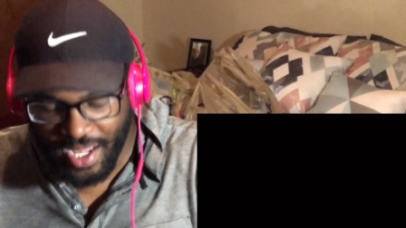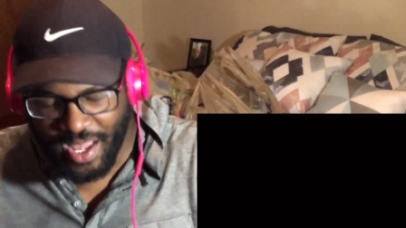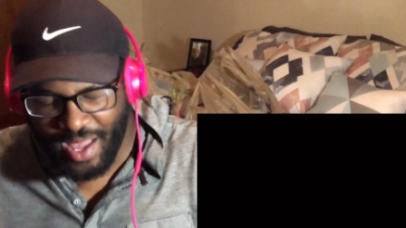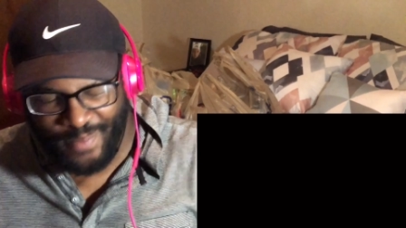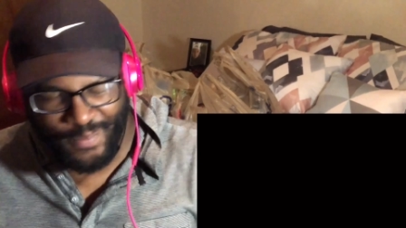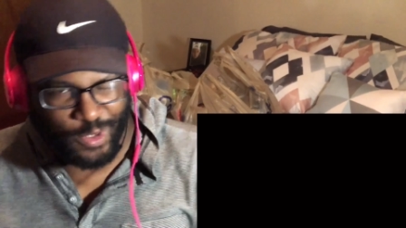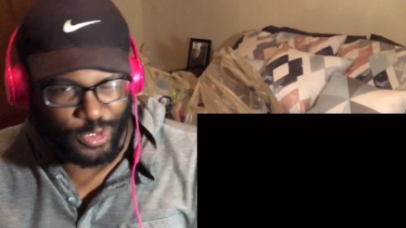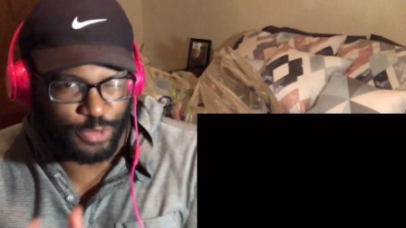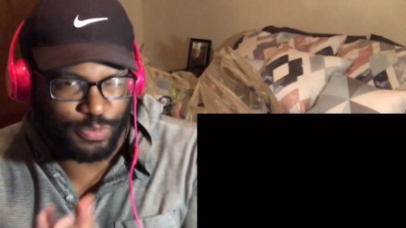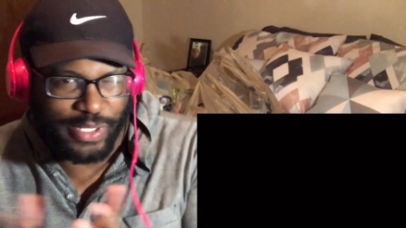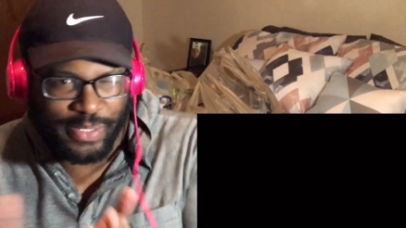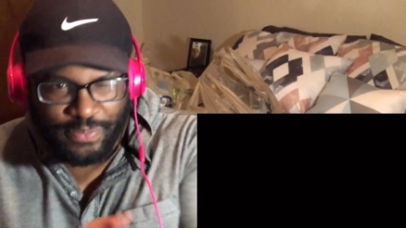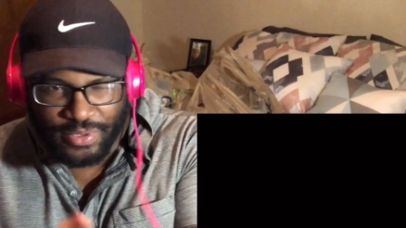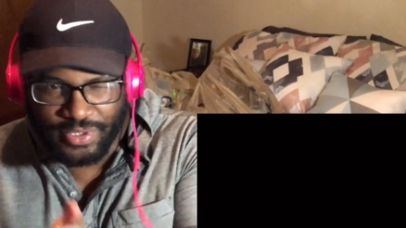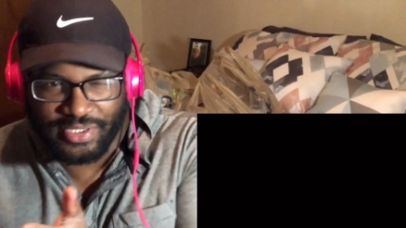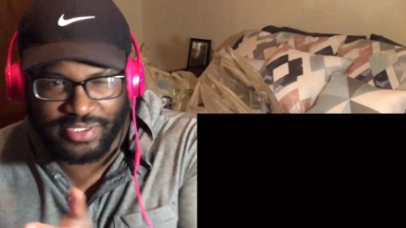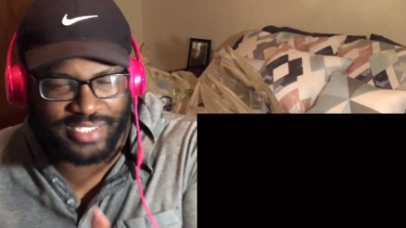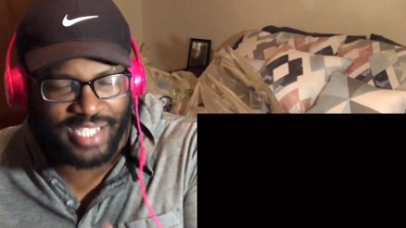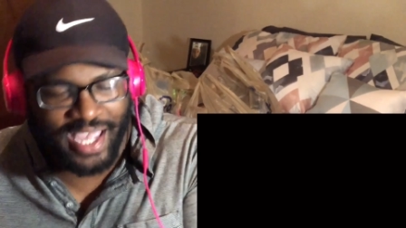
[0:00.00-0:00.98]
Most people
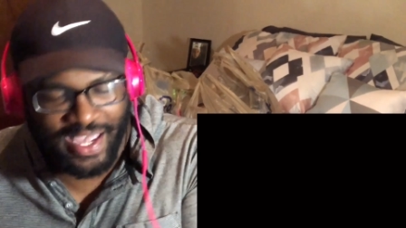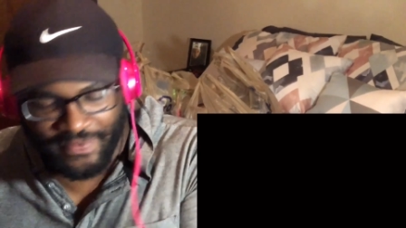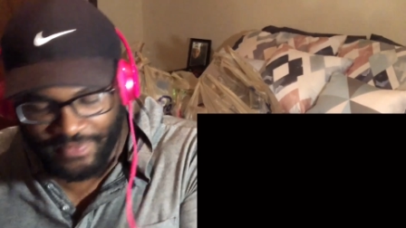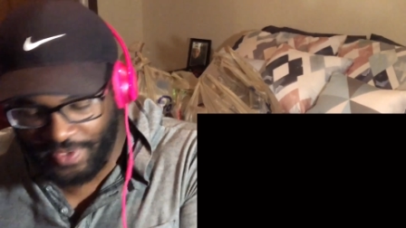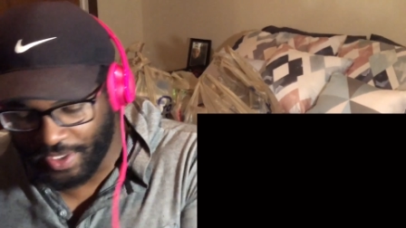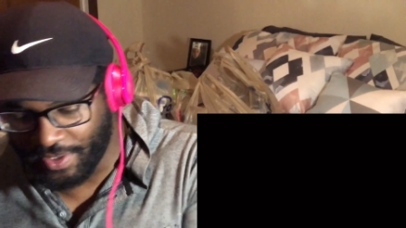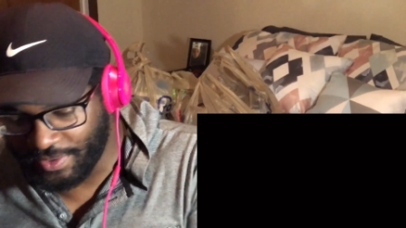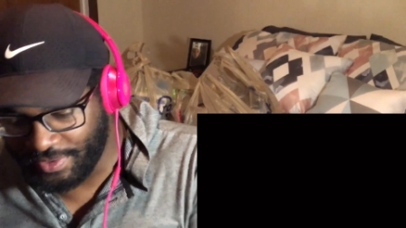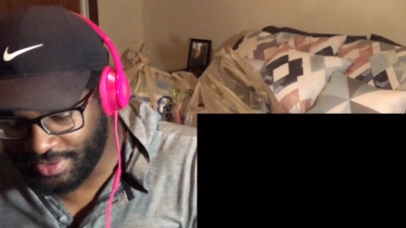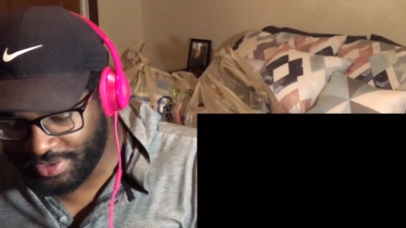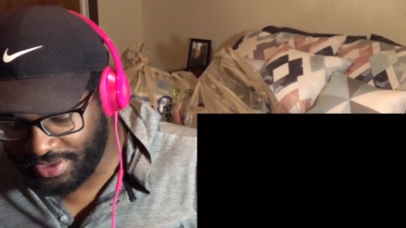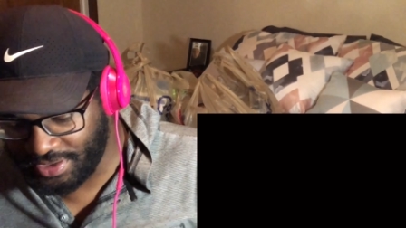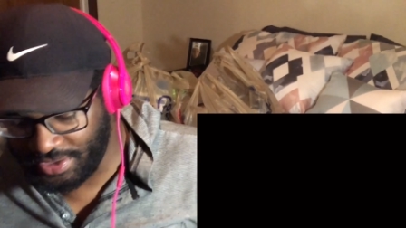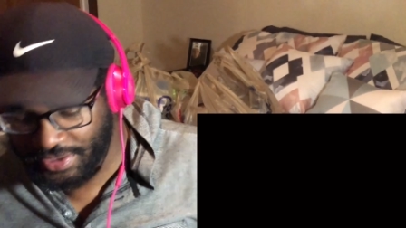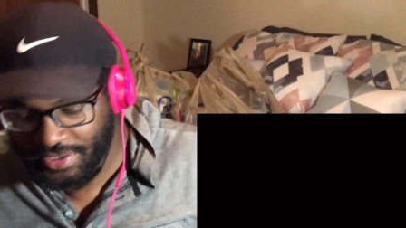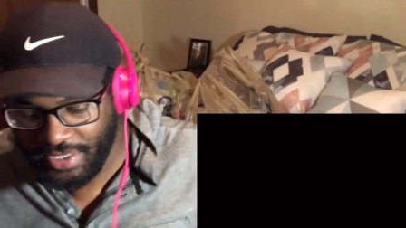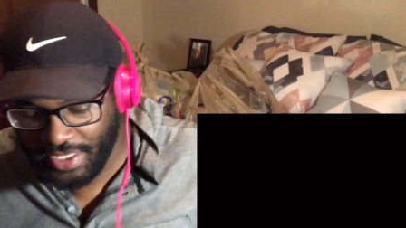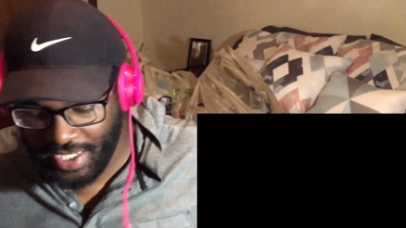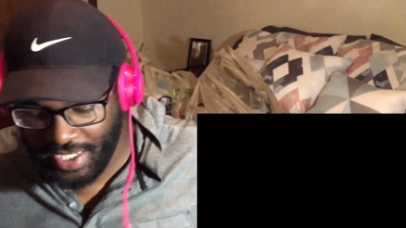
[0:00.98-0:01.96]
just have those
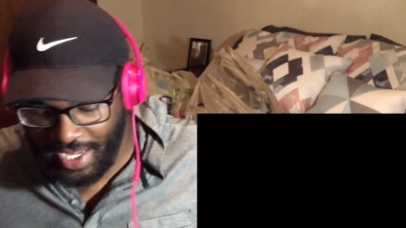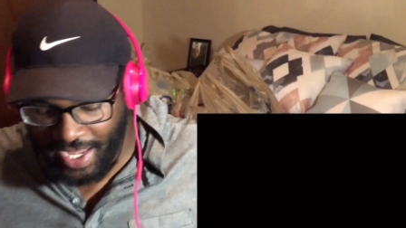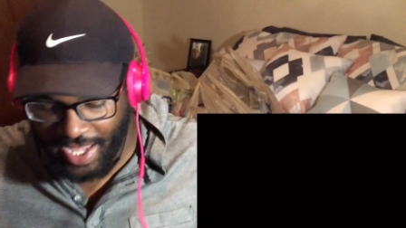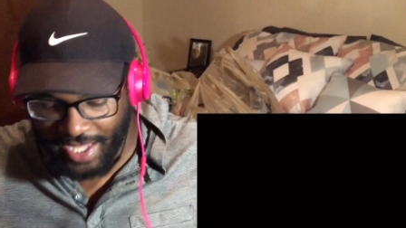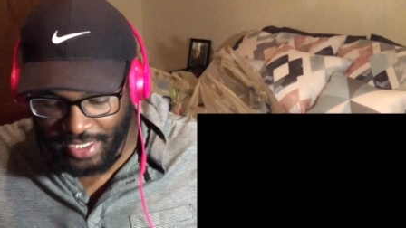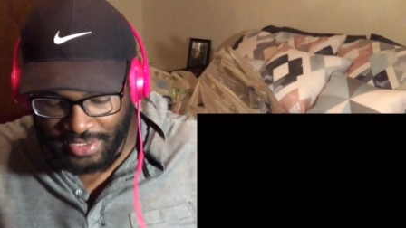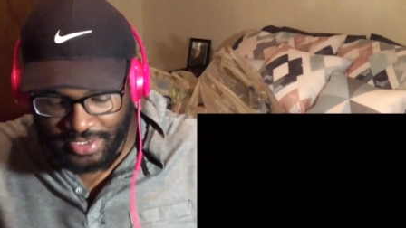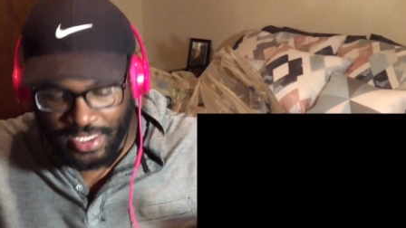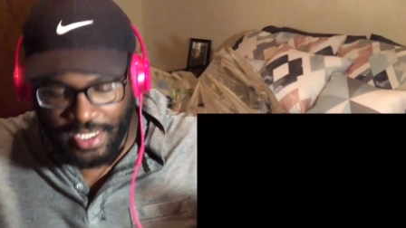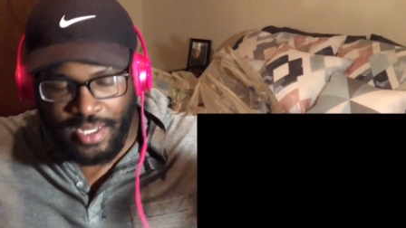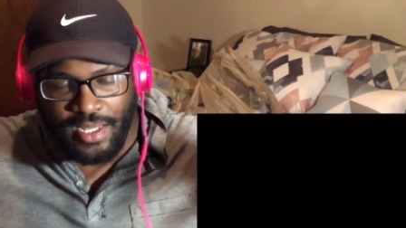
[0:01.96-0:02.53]
just as